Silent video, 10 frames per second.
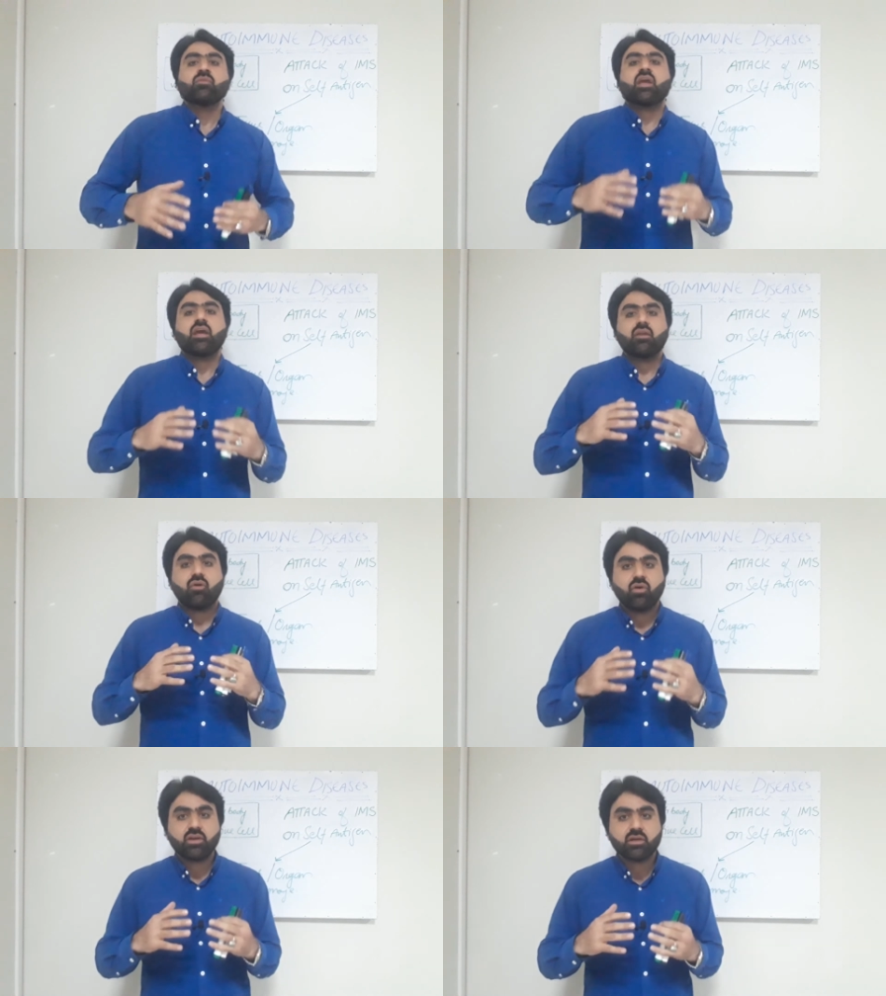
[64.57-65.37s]
in
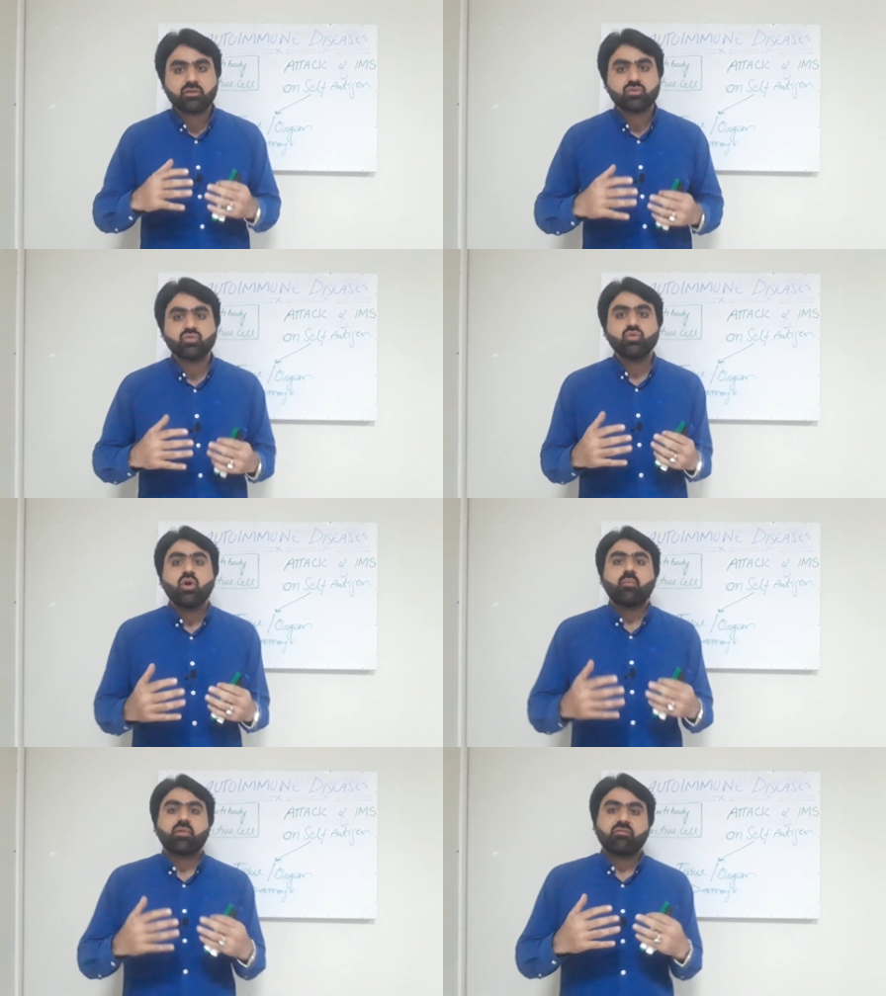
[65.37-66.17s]
order
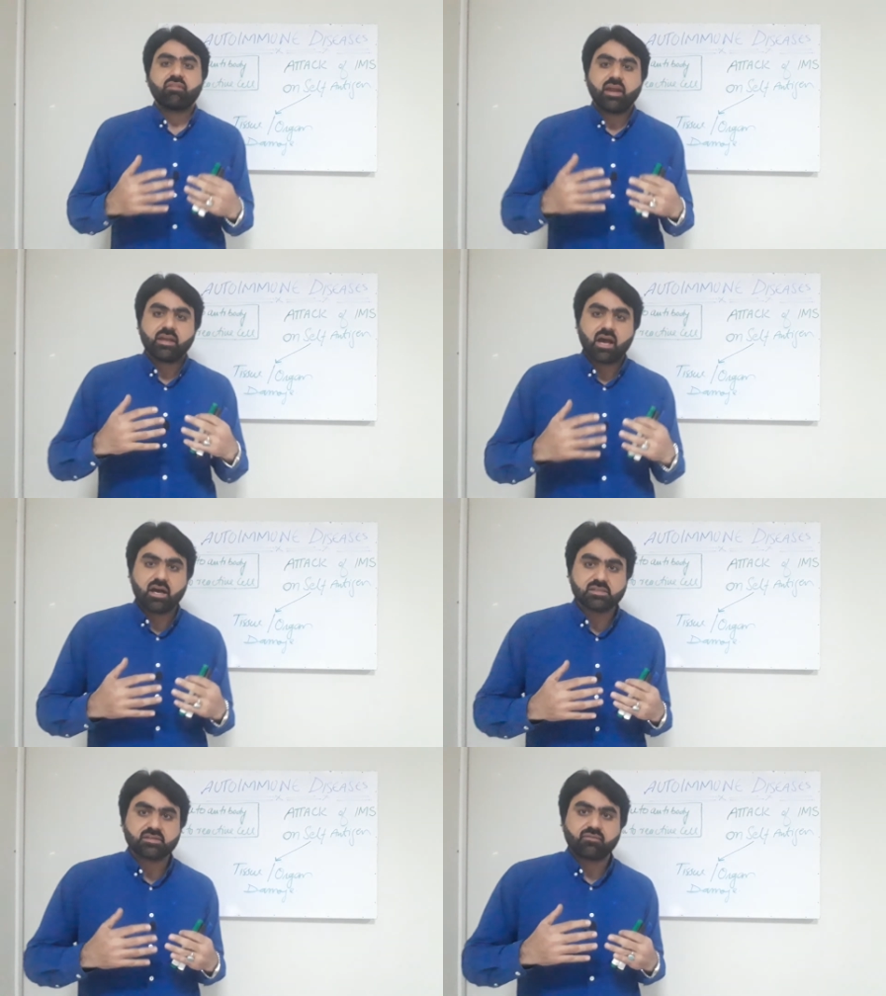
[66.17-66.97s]
to prevent
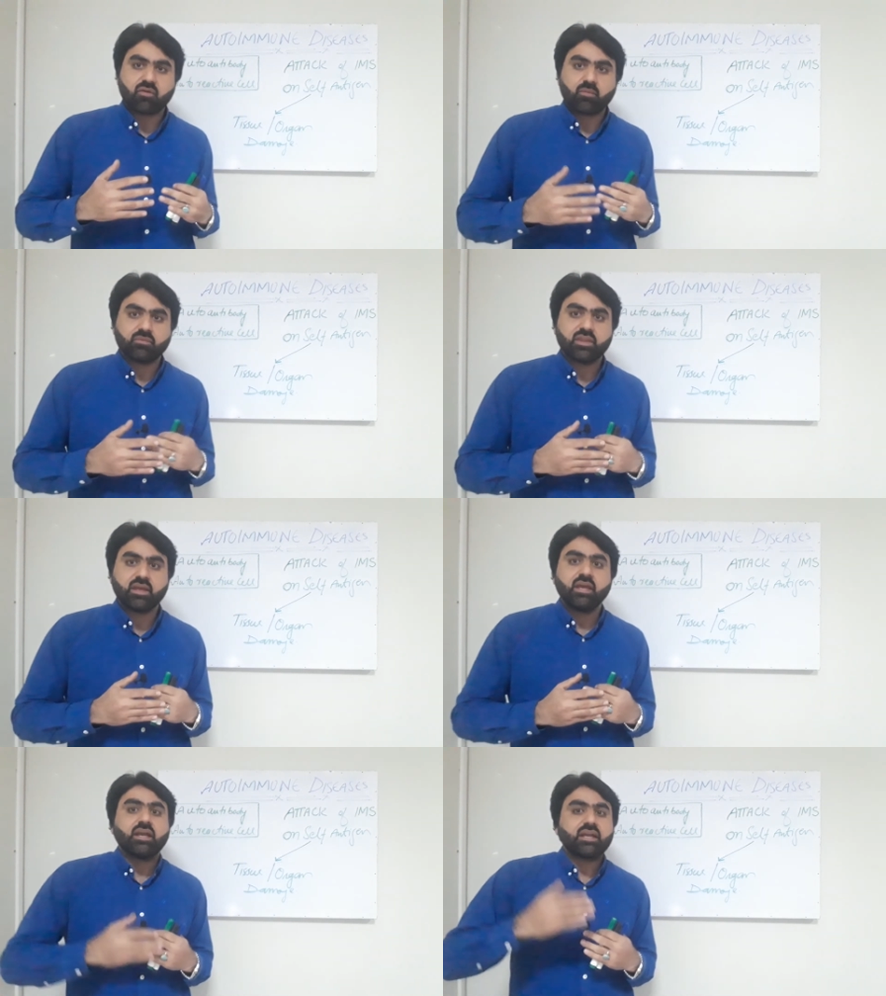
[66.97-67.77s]
us from
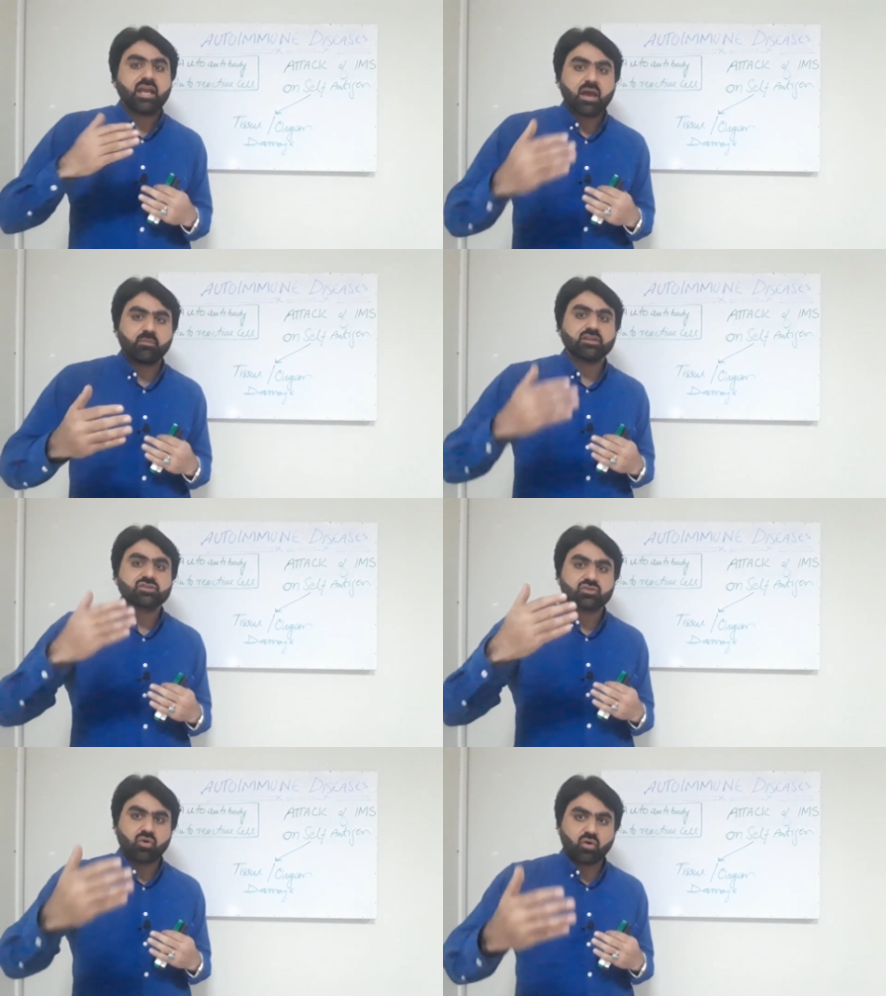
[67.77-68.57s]
the
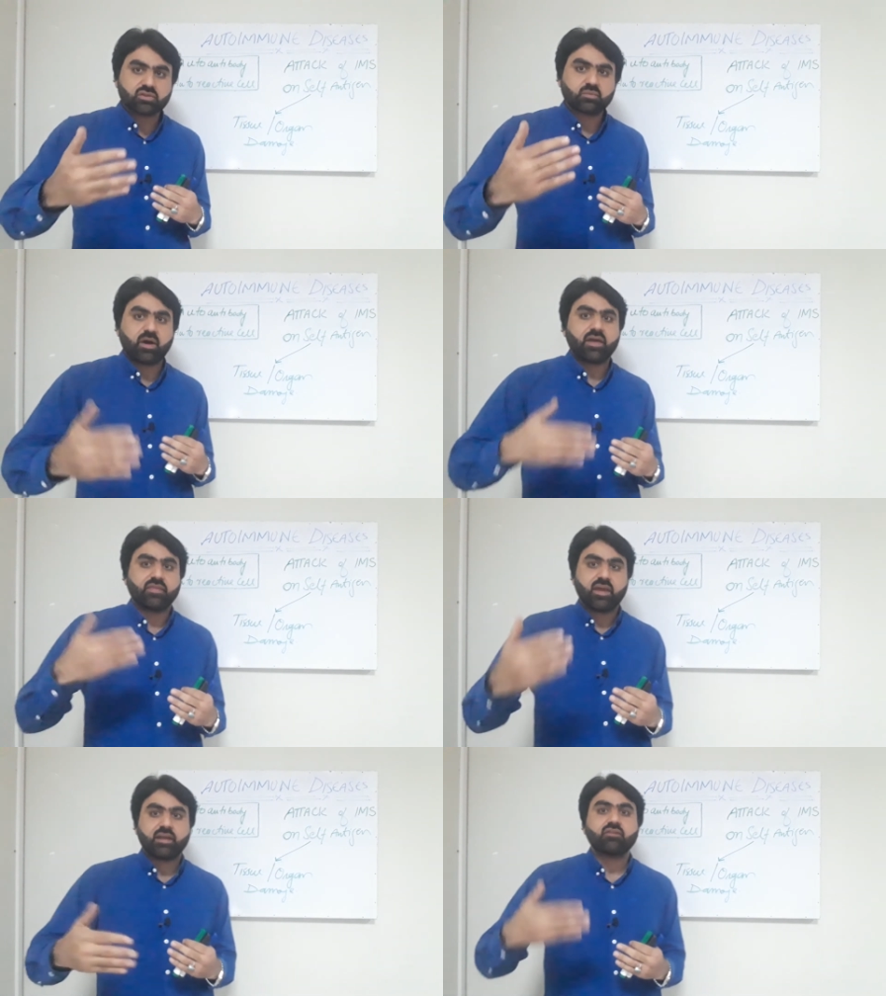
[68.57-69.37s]
damage caused by
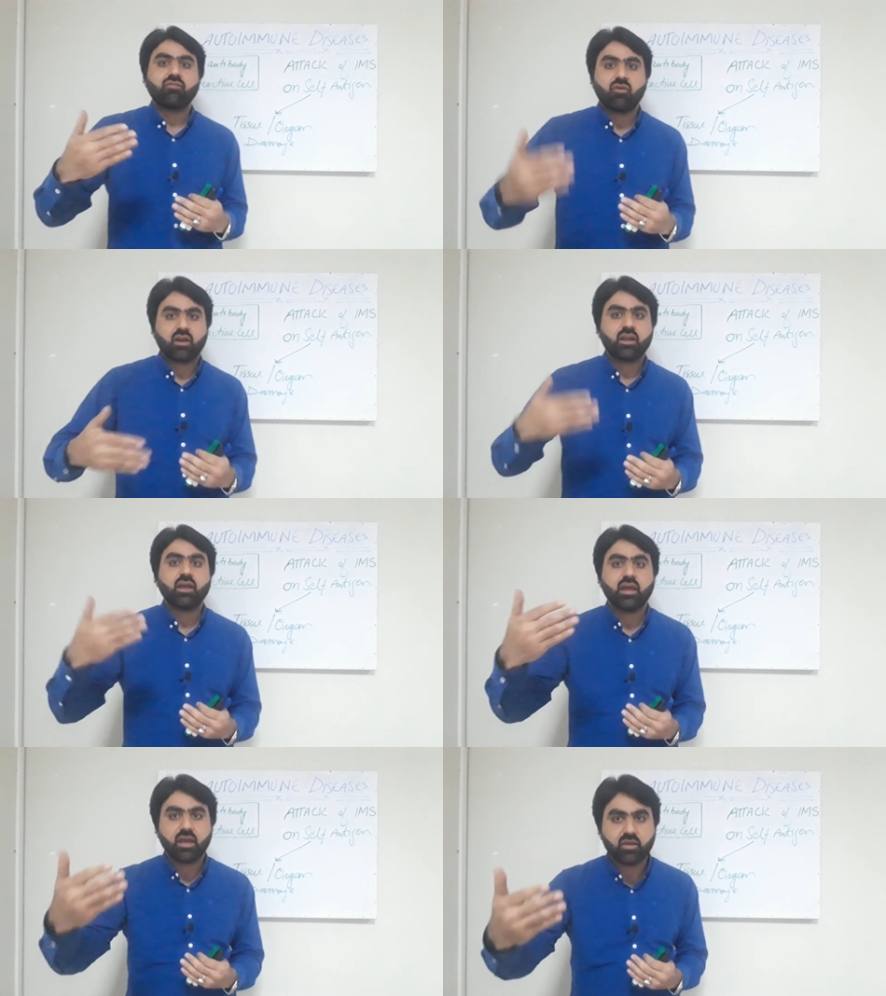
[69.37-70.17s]
that
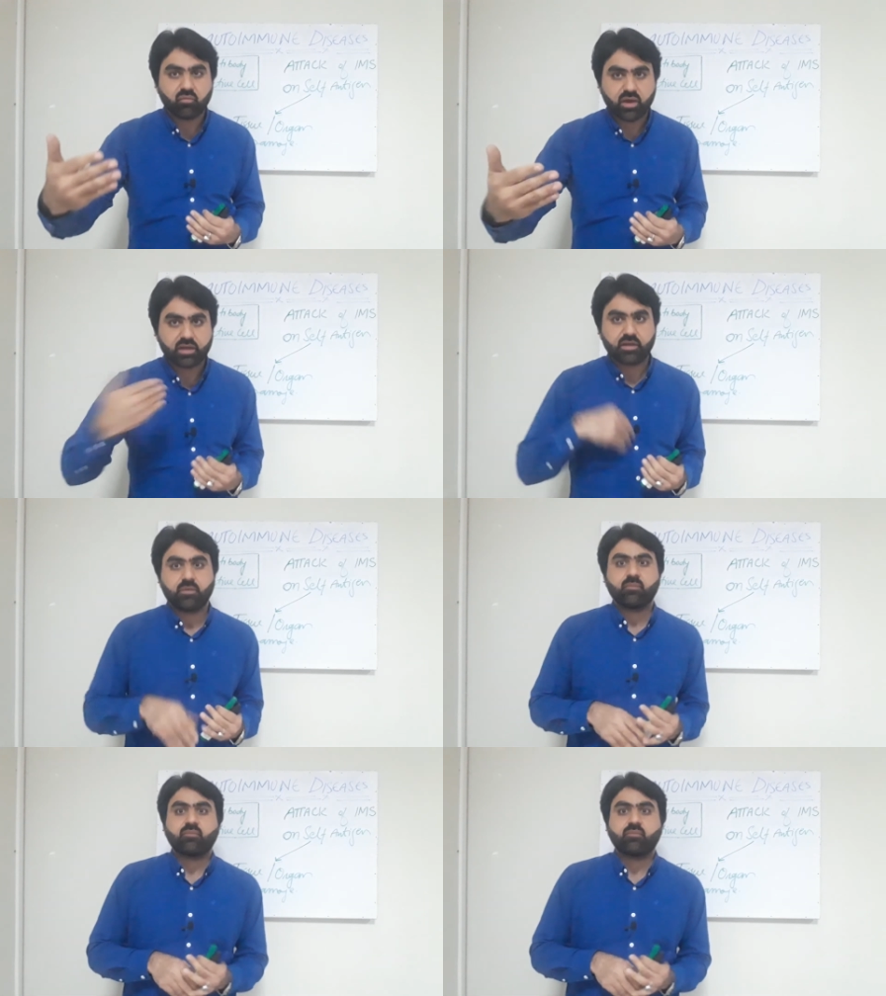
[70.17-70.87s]
foreign invader.